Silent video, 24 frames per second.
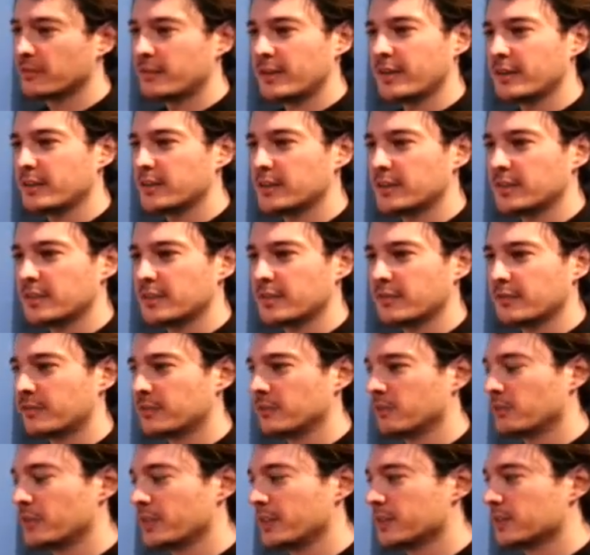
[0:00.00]
very
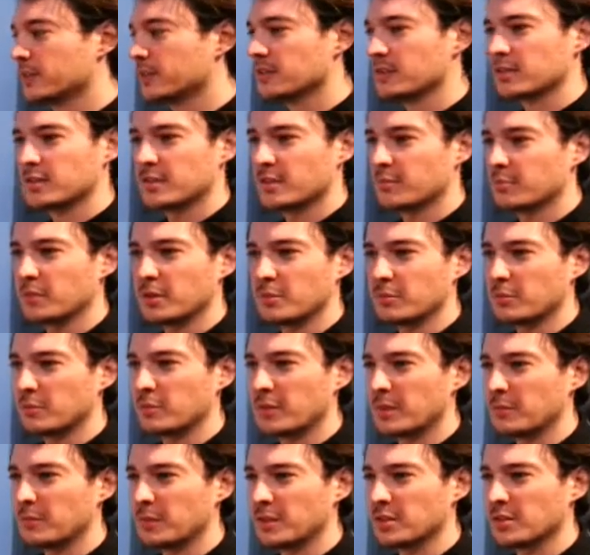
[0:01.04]
different reasons. Some people
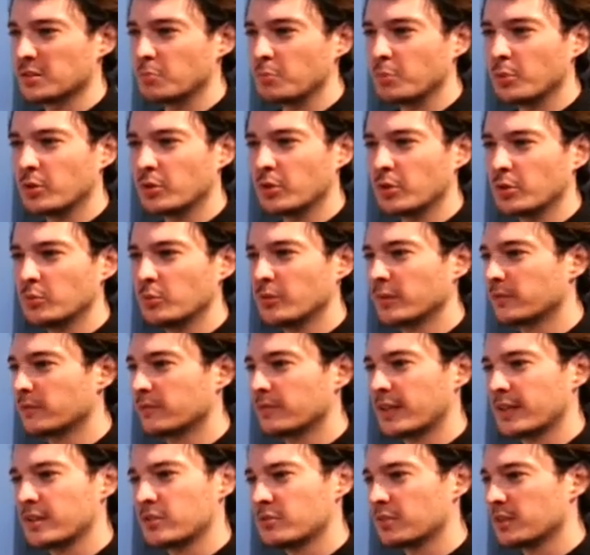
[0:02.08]
may be just bored with
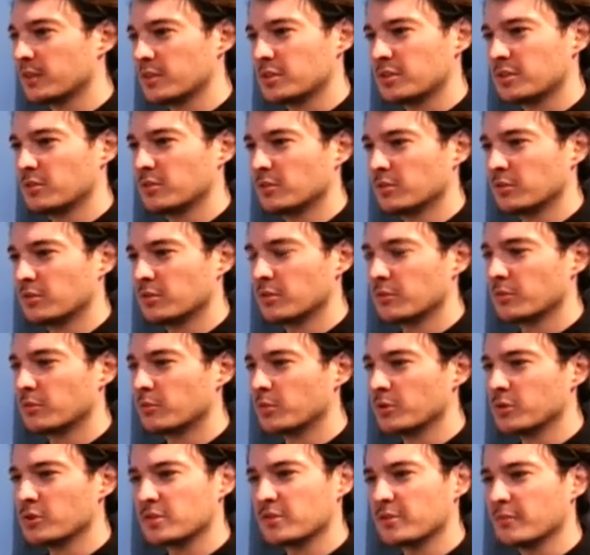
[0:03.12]
like traditional
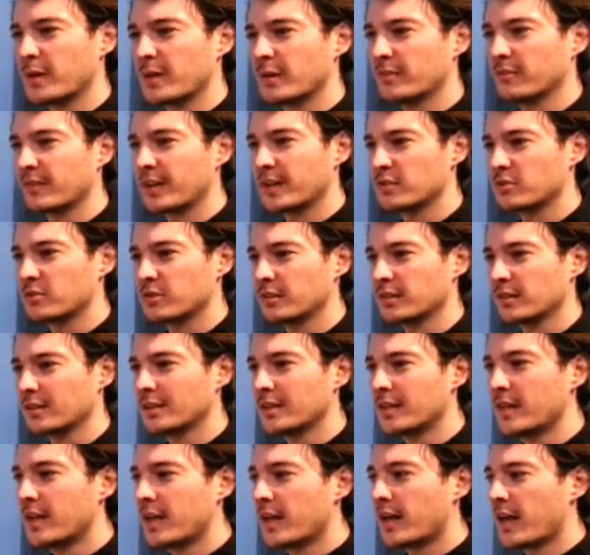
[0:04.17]
routes of manufacturing,
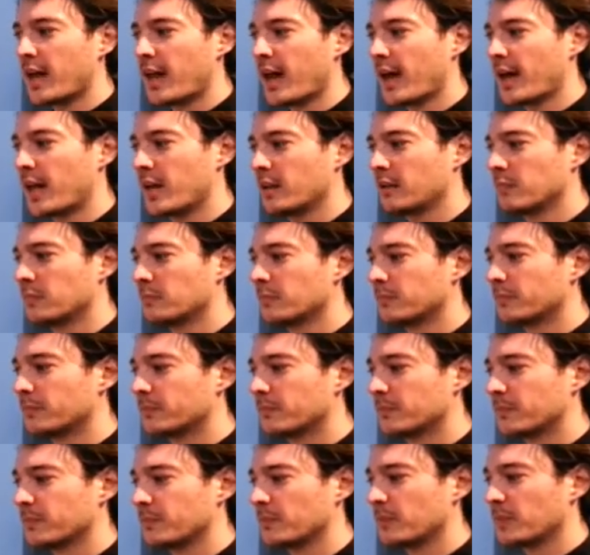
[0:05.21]
and
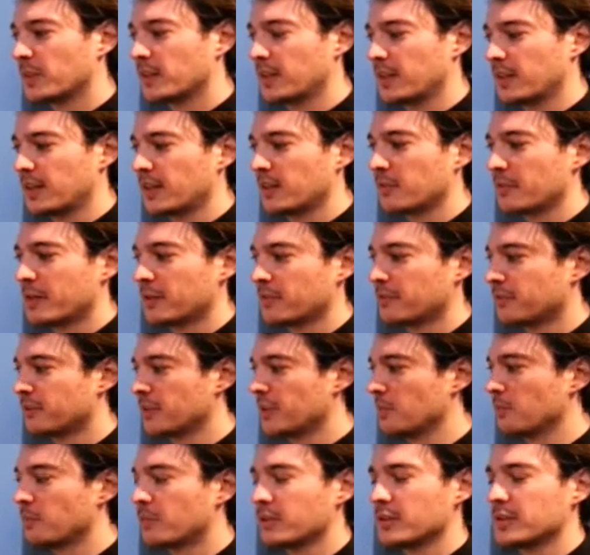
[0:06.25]
the thing about
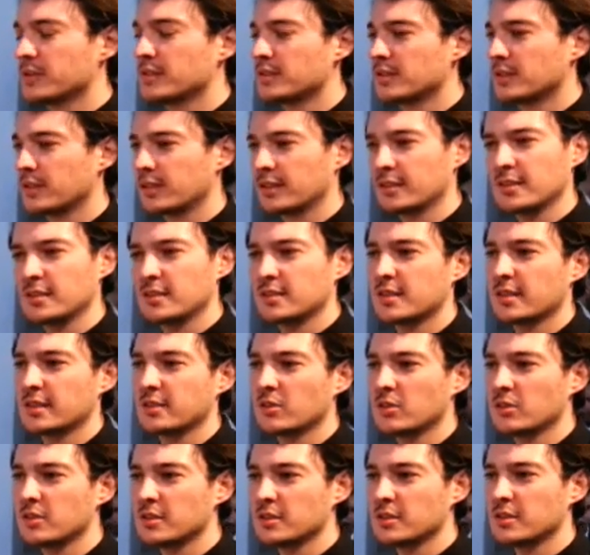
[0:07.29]
3D printing and these
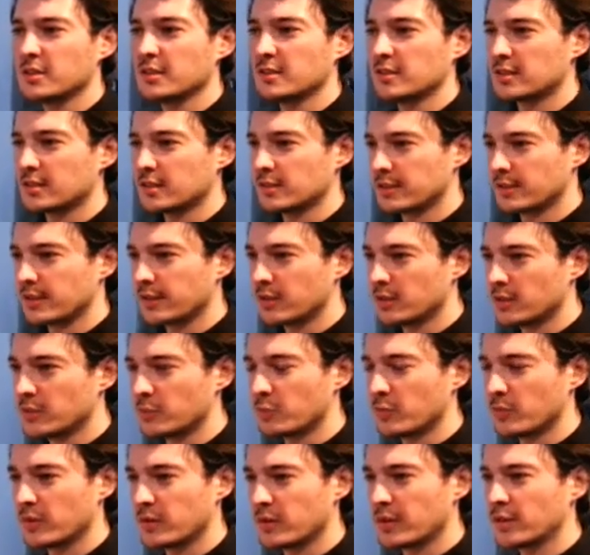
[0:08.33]
technologies is they're
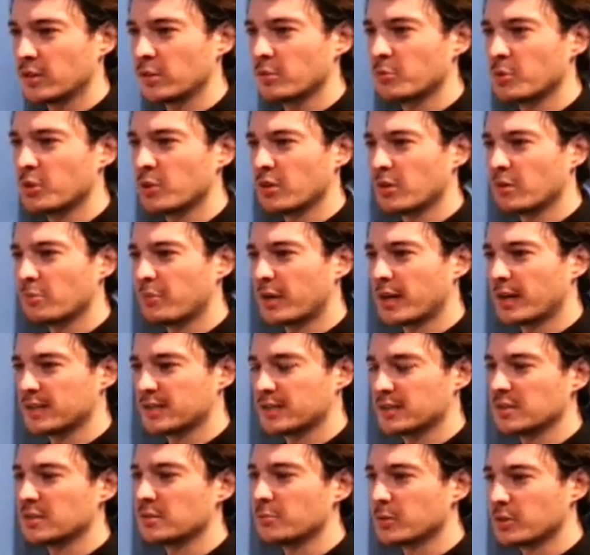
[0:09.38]
a lot more
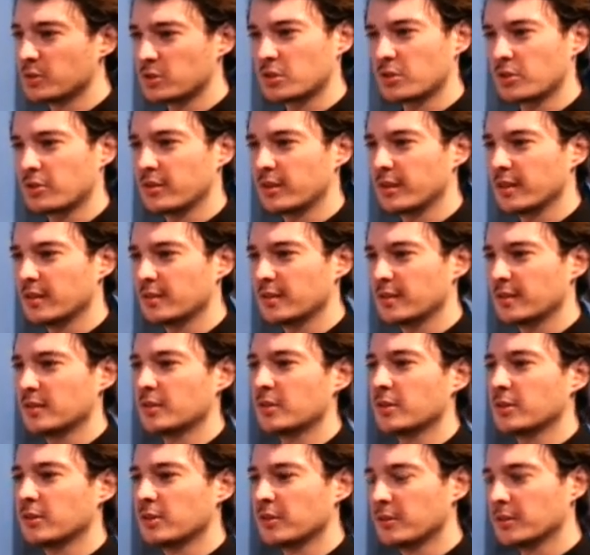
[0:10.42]
participatory.
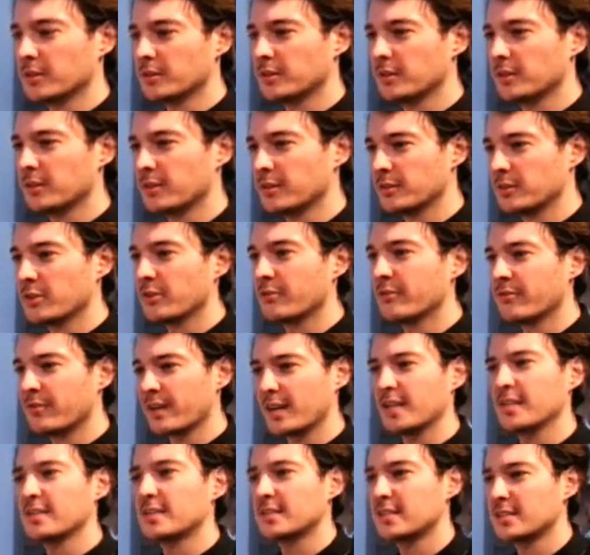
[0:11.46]
You're
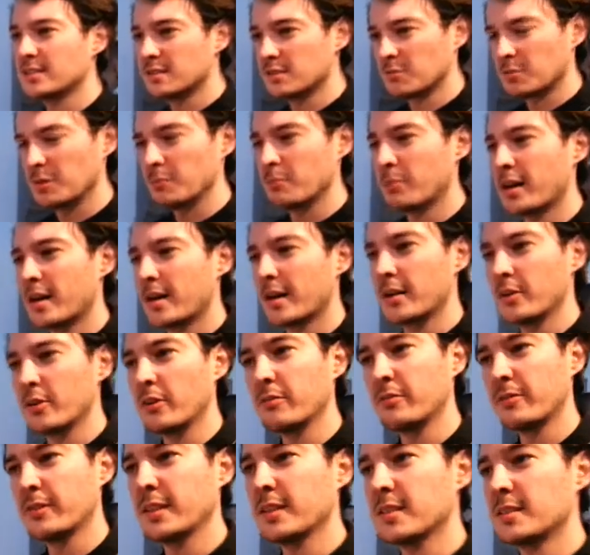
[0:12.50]
invited to be part
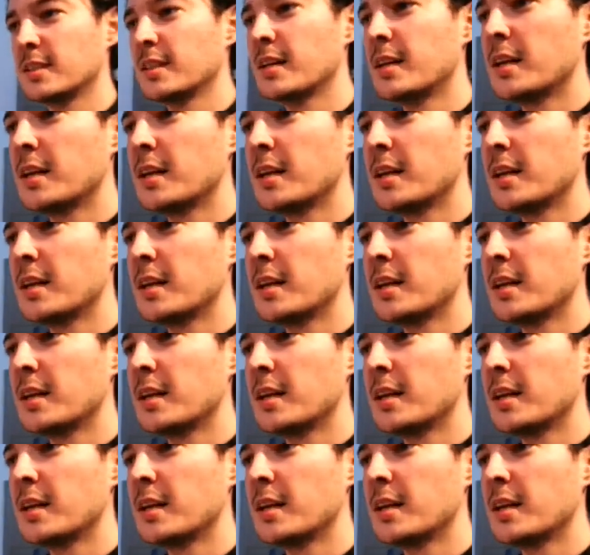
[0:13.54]
of it.